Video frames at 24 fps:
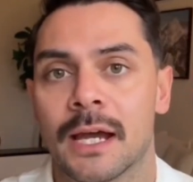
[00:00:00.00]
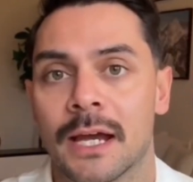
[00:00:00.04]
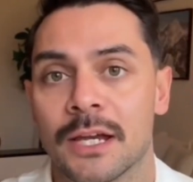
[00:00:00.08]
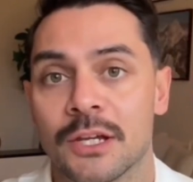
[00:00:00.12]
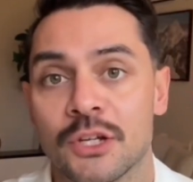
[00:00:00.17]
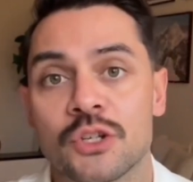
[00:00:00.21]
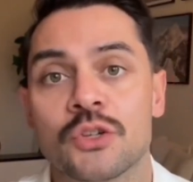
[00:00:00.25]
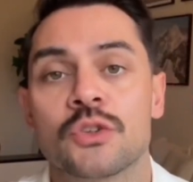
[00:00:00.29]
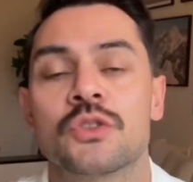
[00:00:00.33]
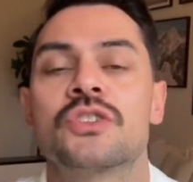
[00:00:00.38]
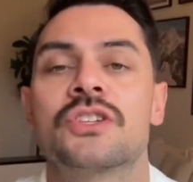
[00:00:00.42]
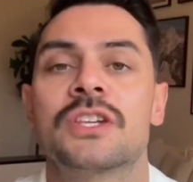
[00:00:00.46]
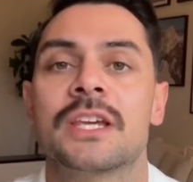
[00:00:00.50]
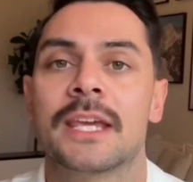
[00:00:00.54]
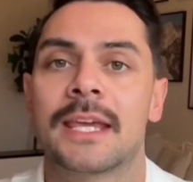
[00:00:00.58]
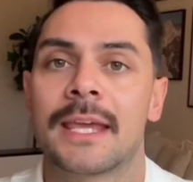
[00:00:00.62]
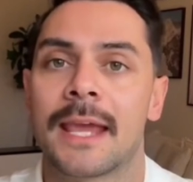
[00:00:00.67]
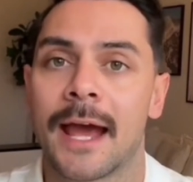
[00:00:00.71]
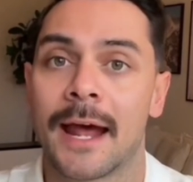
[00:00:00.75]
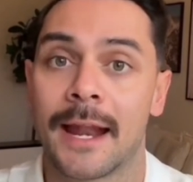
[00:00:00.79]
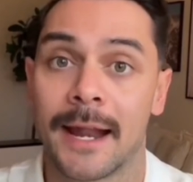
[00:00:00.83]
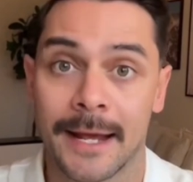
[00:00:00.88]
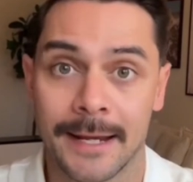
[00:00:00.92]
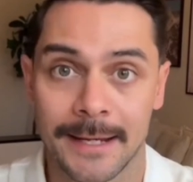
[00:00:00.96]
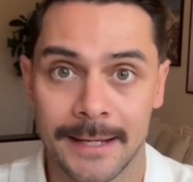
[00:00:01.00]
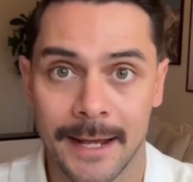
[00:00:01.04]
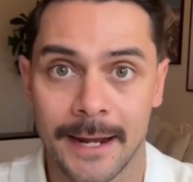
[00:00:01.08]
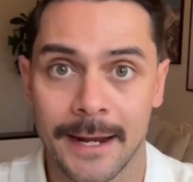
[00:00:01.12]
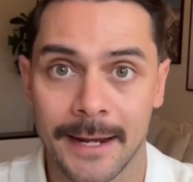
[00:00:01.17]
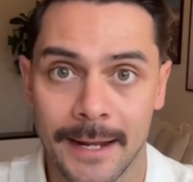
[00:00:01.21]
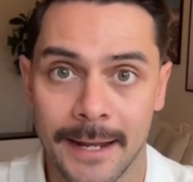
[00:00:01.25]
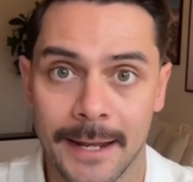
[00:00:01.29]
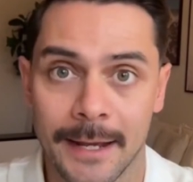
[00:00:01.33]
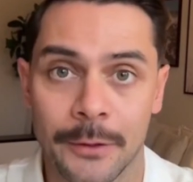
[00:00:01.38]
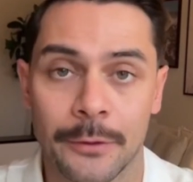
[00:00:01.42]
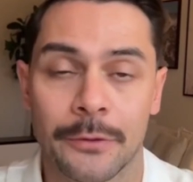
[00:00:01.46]
you should seek out a
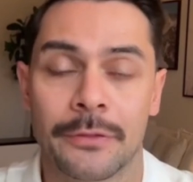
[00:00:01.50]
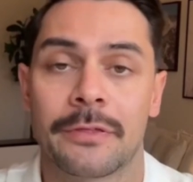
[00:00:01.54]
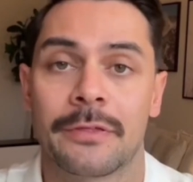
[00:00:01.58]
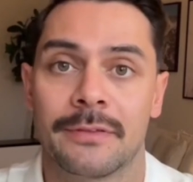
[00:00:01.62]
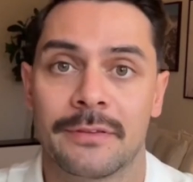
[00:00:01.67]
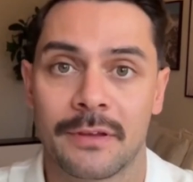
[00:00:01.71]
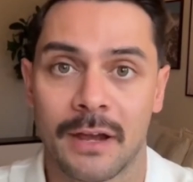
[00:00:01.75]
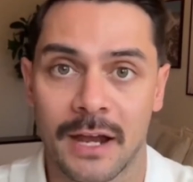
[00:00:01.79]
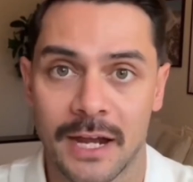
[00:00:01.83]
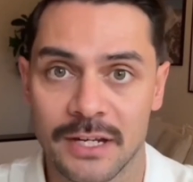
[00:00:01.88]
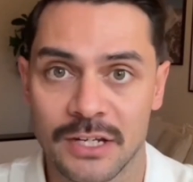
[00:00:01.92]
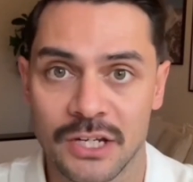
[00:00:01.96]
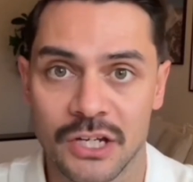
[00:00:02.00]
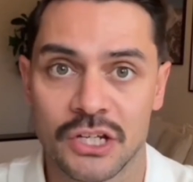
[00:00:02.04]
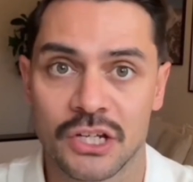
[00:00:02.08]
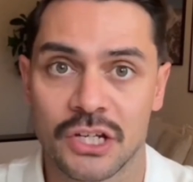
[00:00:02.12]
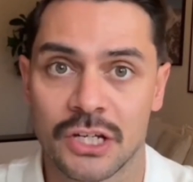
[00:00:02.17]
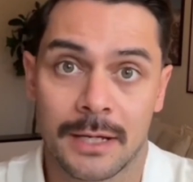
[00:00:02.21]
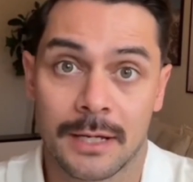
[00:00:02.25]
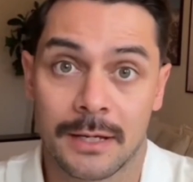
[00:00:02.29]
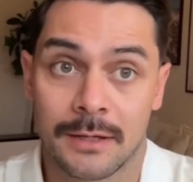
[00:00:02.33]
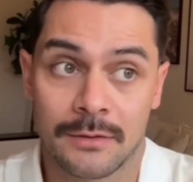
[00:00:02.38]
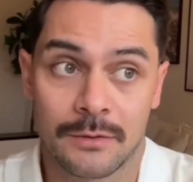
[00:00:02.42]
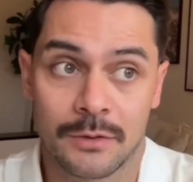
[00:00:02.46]
gut health dietitian.